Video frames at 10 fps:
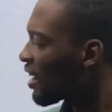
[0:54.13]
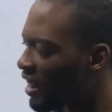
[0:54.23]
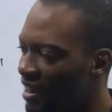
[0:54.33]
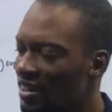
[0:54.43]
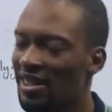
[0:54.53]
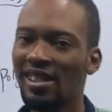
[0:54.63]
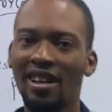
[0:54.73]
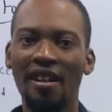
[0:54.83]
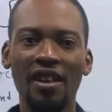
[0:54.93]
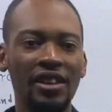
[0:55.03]
And
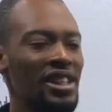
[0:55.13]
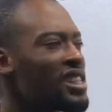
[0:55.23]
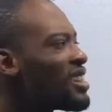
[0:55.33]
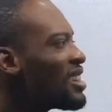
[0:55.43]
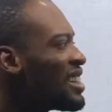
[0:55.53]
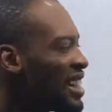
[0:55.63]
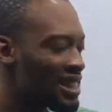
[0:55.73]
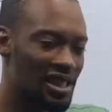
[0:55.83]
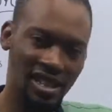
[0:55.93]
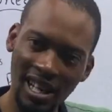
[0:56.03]
this is the
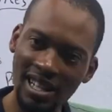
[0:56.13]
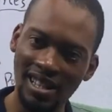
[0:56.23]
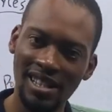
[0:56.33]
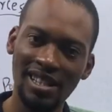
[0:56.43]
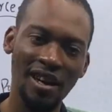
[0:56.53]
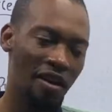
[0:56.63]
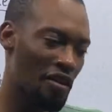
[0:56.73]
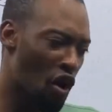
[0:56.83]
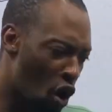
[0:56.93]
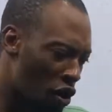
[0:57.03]
last dance
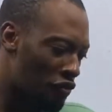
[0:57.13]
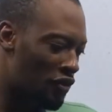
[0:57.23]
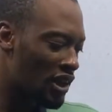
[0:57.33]
of